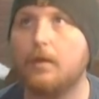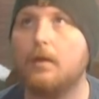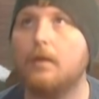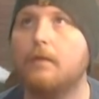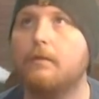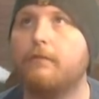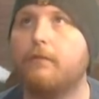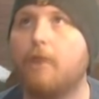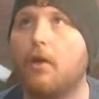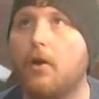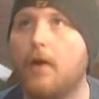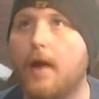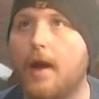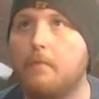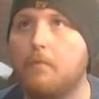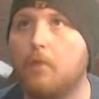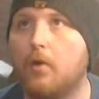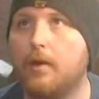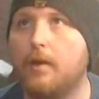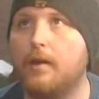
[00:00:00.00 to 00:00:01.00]
So
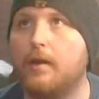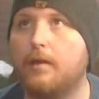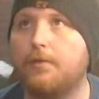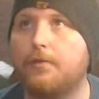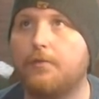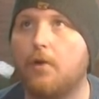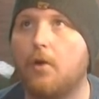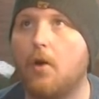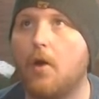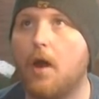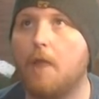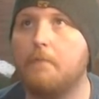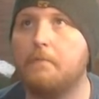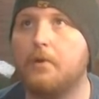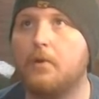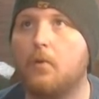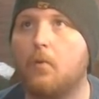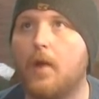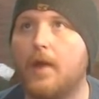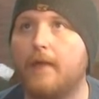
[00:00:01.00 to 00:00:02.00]
I'm wanting to throw up
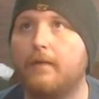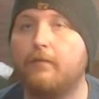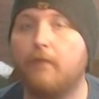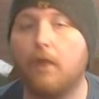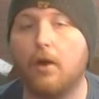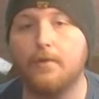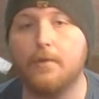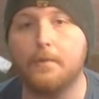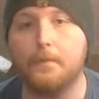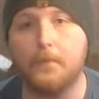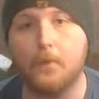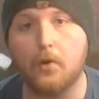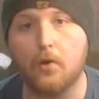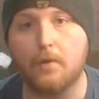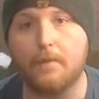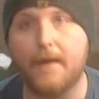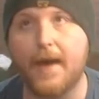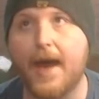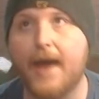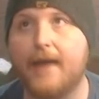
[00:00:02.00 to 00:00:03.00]
and away. So on the
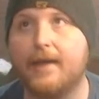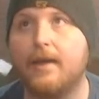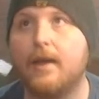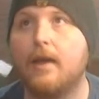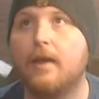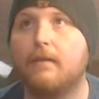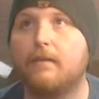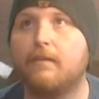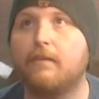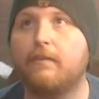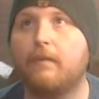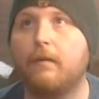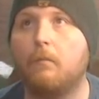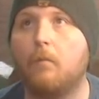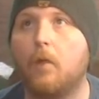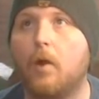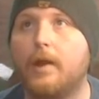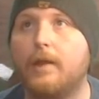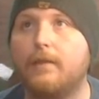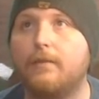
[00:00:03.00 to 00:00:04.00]
pullback, since I'm
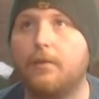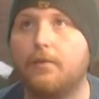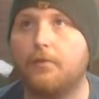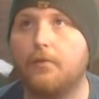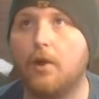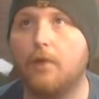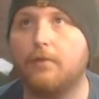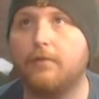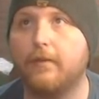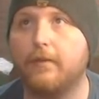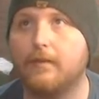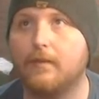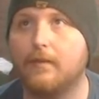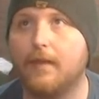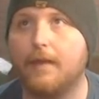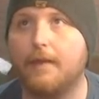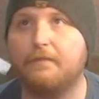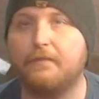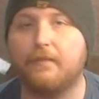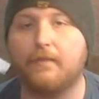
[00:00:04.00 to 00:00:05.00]
wanting to throw to the
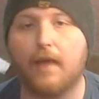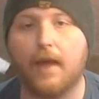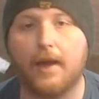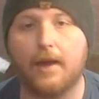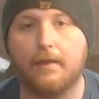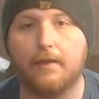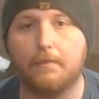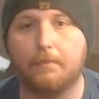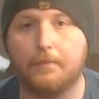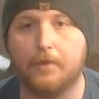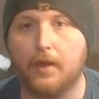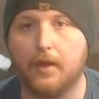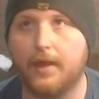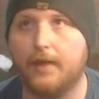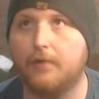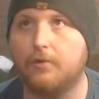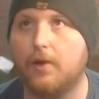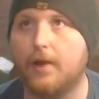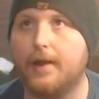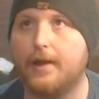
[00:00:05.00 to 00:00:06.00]
left side of the
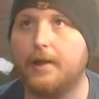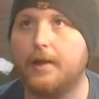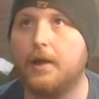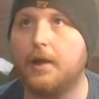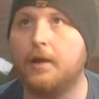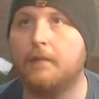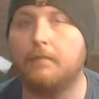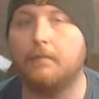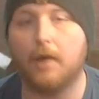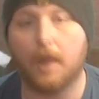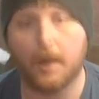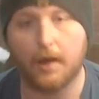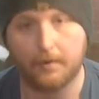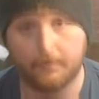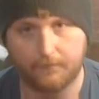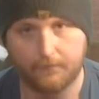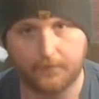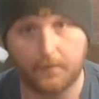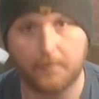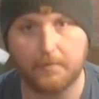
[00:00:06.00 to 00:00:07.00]
plate right here,
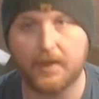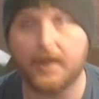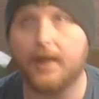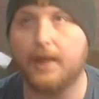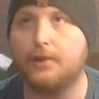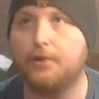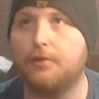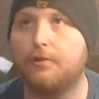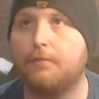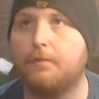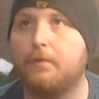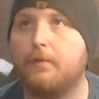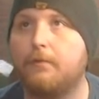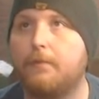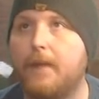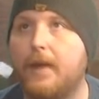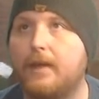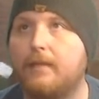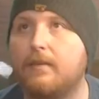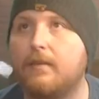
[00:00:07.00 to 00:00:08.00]
from the catcher's
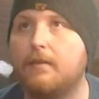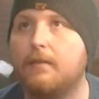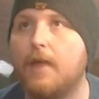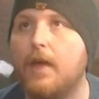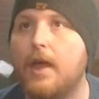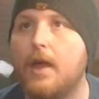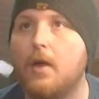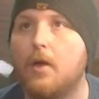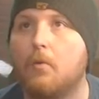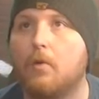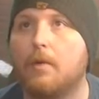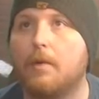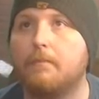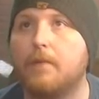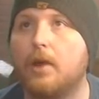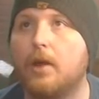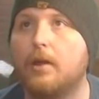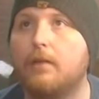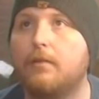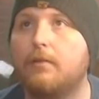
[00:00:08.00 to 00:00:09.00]
perspective, what I'm
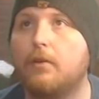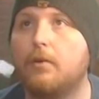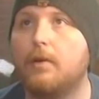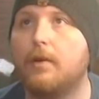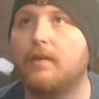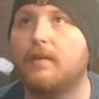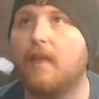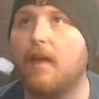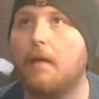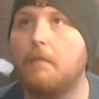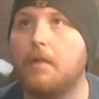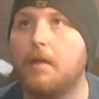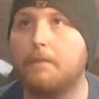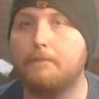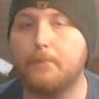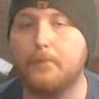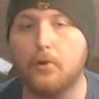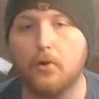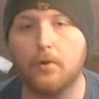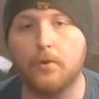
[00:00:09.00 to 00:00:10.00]
going to do is I'm going to
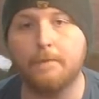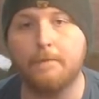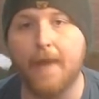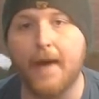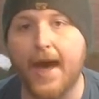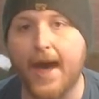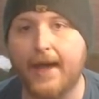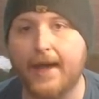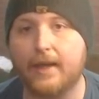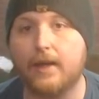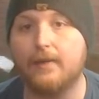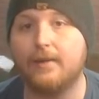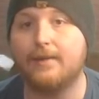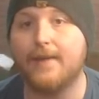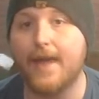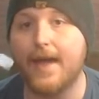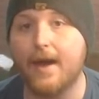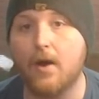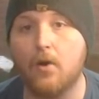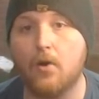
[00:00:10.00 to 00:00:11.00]
pull back
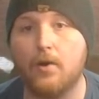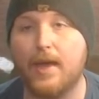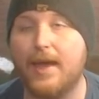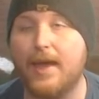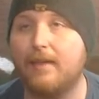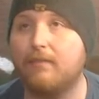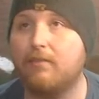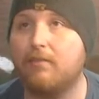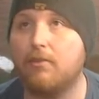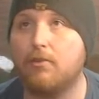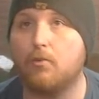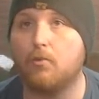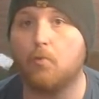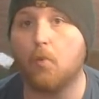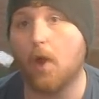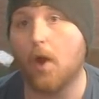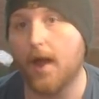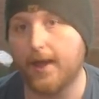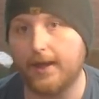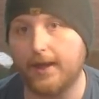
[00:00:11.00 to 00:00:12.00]
down and to the
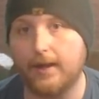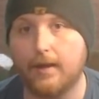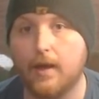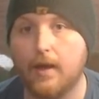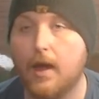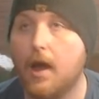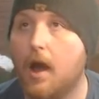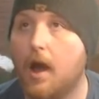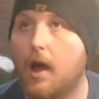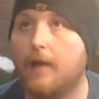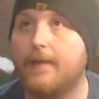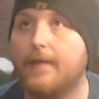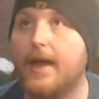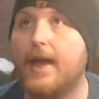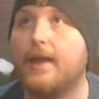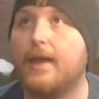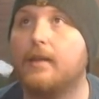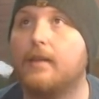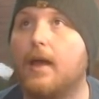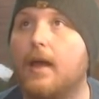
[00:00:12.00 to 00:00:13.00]
right on
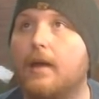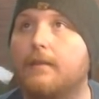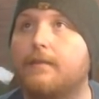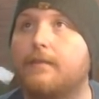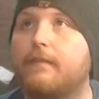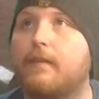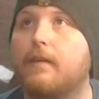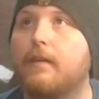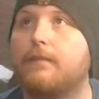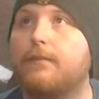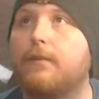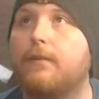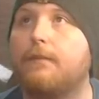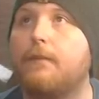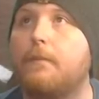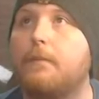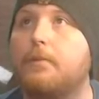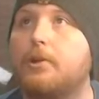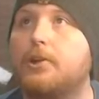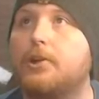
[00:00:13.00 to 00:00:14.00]
the analog stick. So
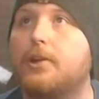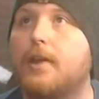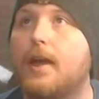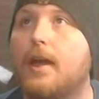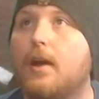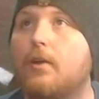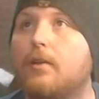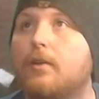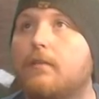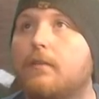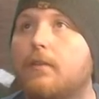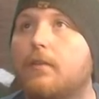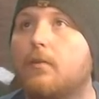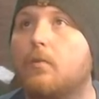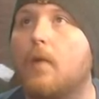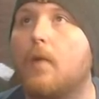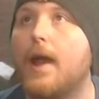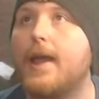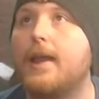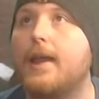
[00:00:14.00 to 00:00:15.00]
if I push down and to the
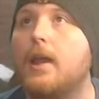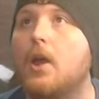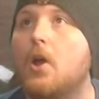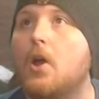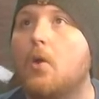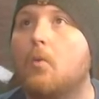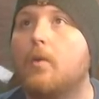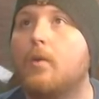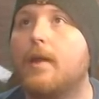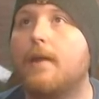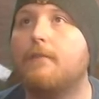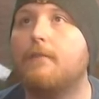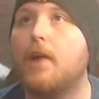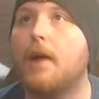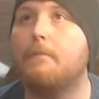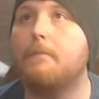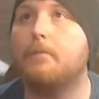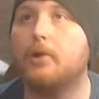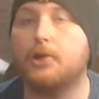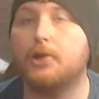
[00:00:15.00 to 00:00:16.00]
right, whenever
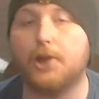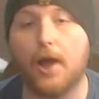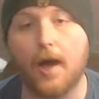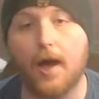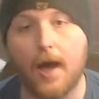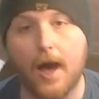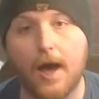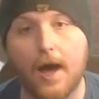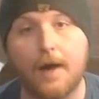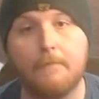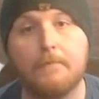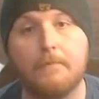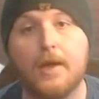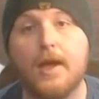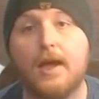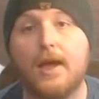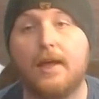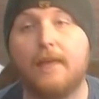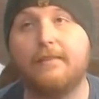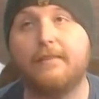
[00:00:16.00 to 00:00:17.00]
I push up,
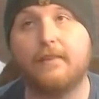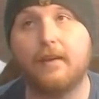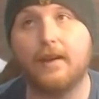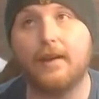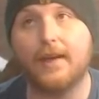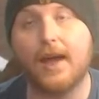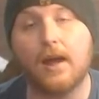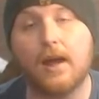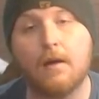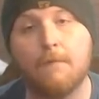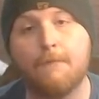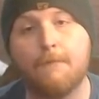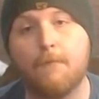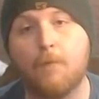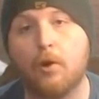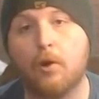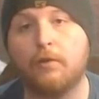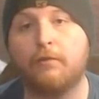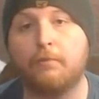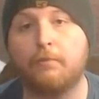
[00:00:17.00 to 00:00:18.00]
it's going to kind of
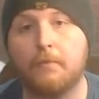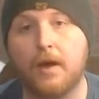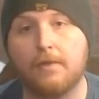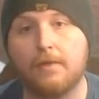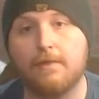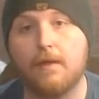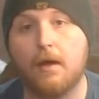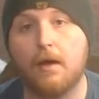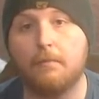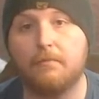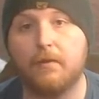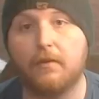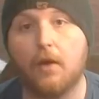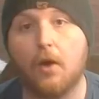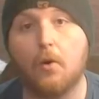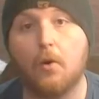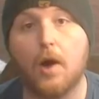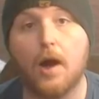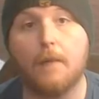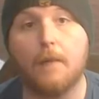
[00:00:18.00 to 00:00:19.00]
force my thumb to
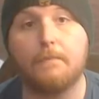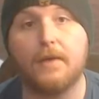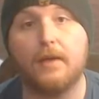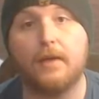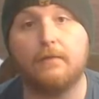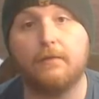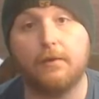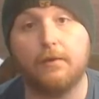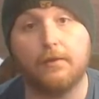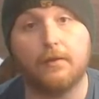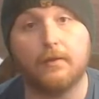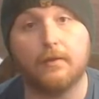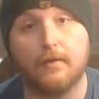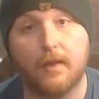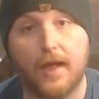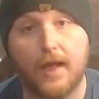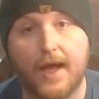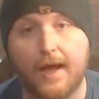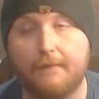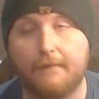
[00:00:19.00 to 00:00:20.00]
go up and to the
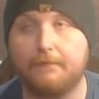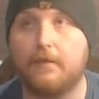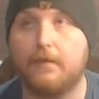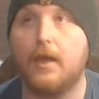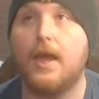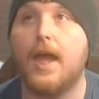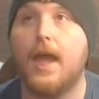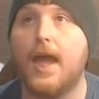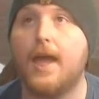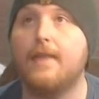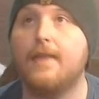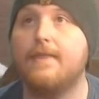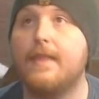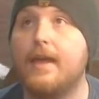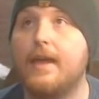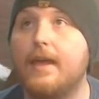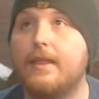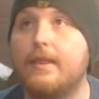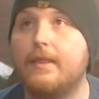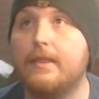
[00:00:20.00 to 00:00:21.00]
left.
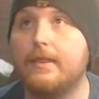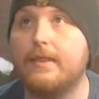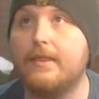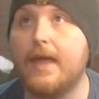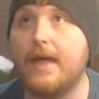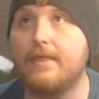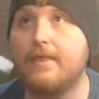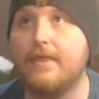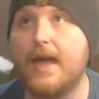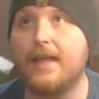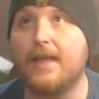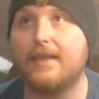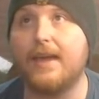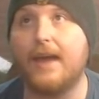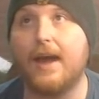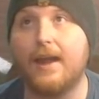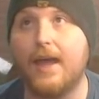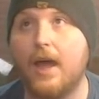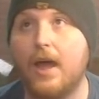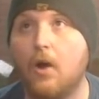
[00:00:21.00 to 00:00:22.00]
And that
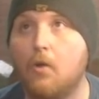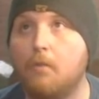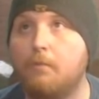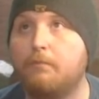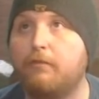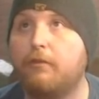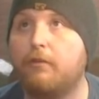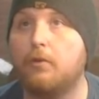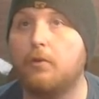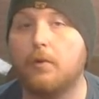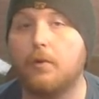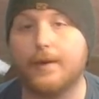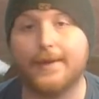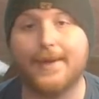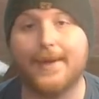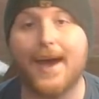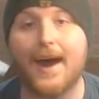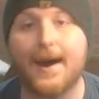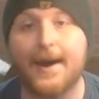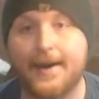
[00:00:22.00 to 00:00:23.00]
kind of helps you
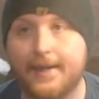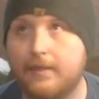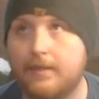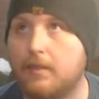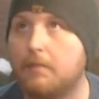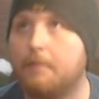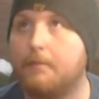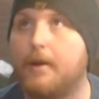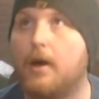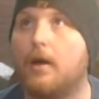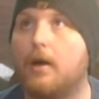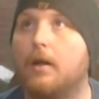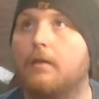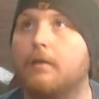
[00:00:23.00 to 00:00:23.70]
guide the ball.